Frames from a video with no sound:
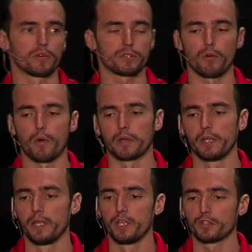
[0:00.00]
or so on.
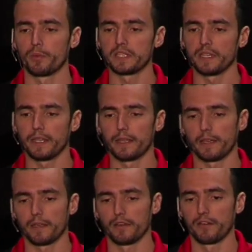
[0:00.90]
So
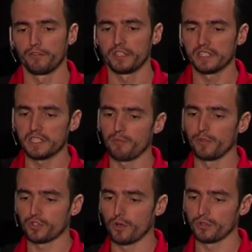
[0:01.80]
basically, this
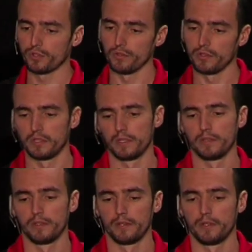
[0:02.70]
example shows you,
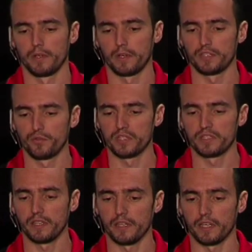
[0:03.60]
as you can
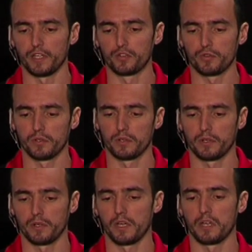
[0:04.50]
see, it
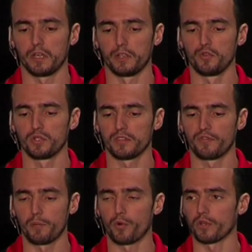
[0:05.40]
uh, uses
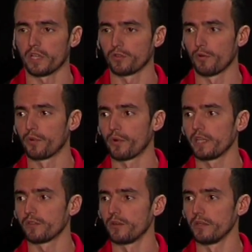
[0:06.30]
the product
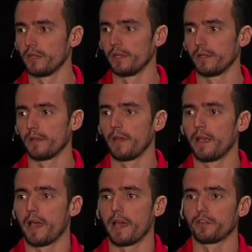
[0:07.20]
operator,
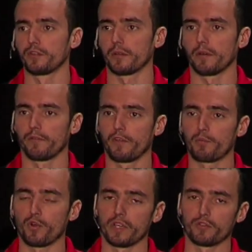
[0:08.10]
and the
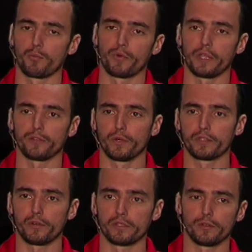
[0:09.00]
product operator
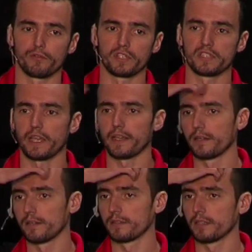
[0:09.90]
returns on the stack
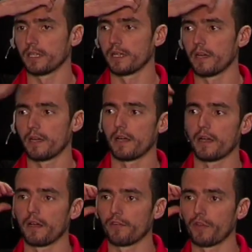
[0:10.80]

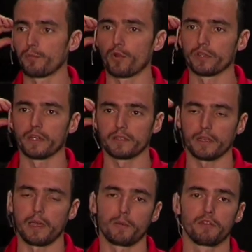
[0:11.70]
uh, the
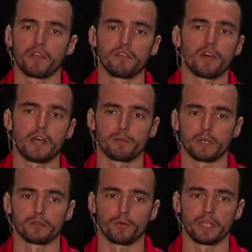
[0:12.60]
product, I mean, the
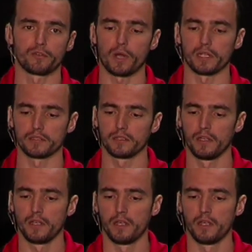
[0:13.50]
environment where it runs.